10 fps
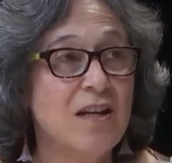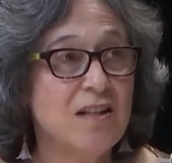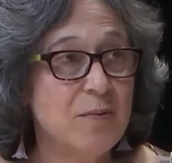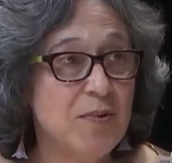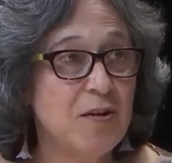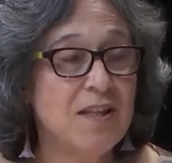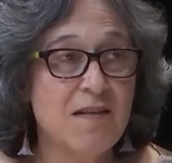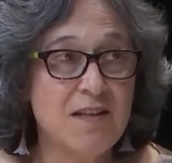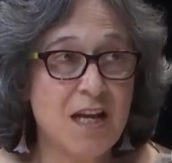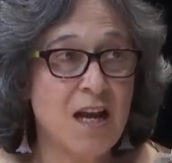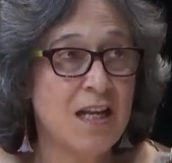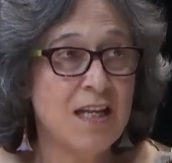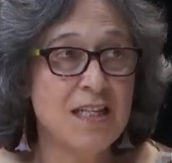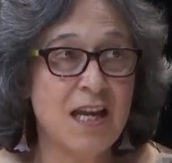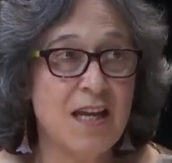to build this
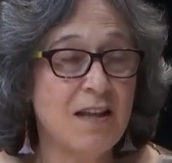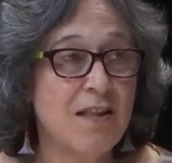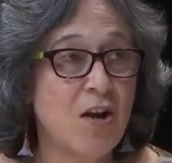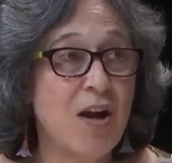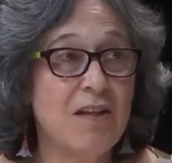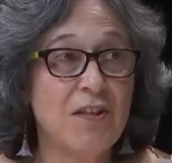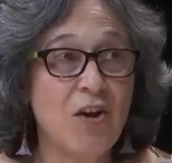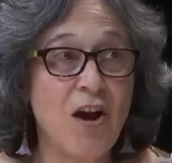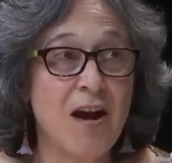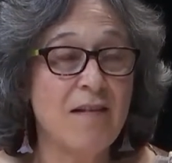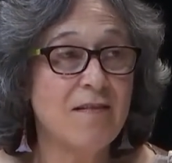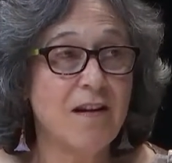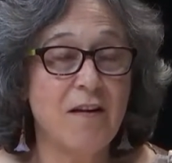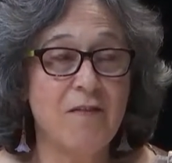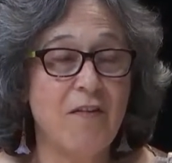tiny tank there at the cost
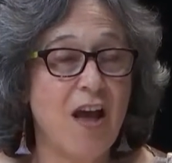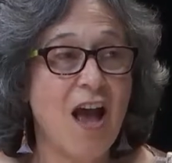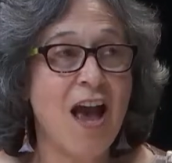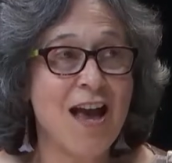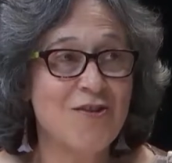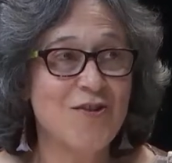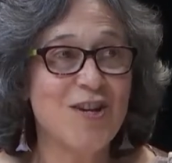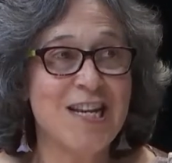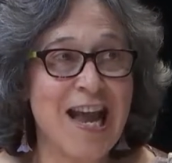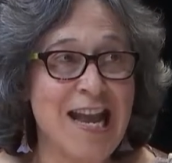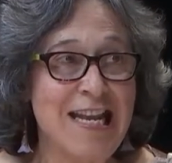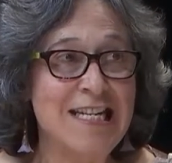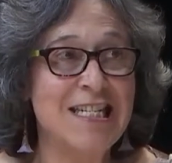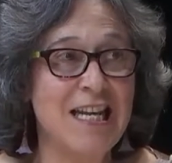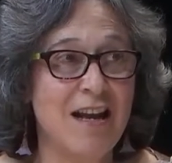of
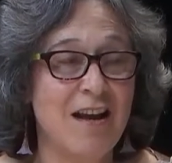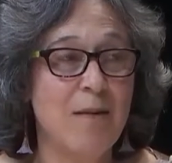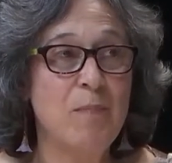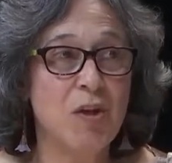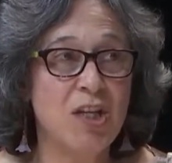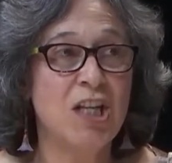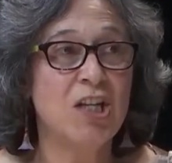$190 million.